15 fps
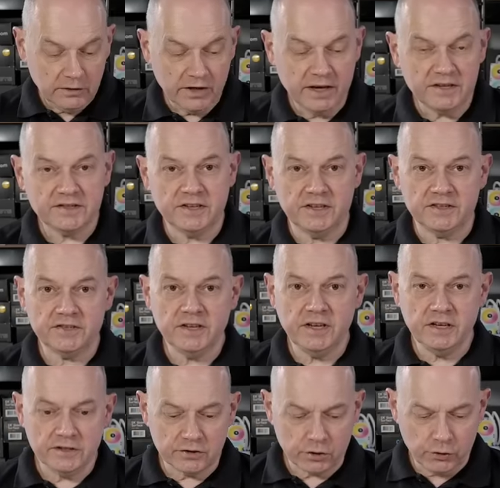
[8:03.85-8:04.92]
The SSD
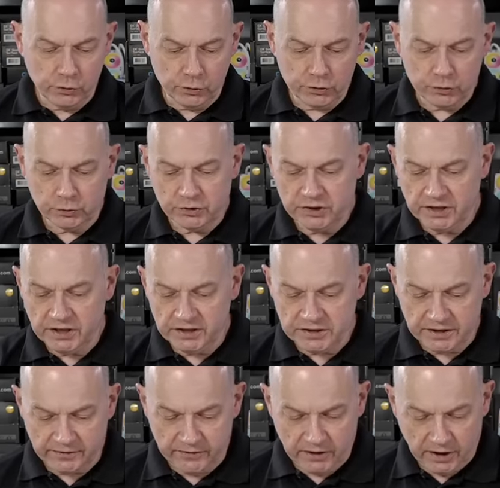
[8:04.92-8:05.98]
is a Crucial
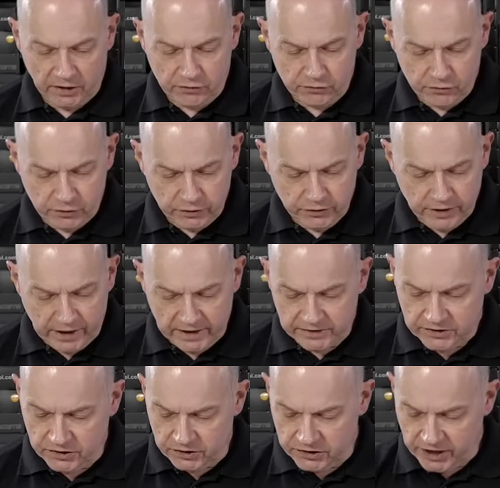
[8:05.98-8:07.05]
T700,
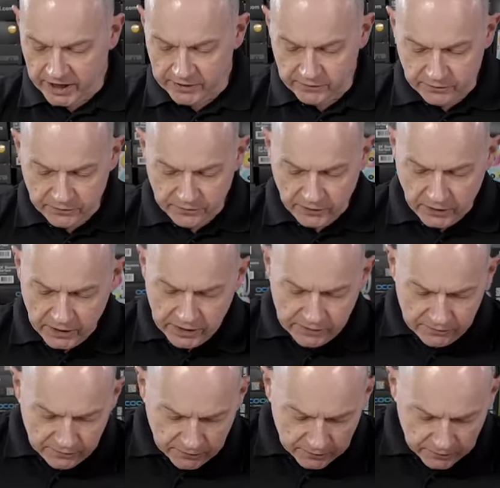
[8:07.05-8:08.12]
that's a Gen 5.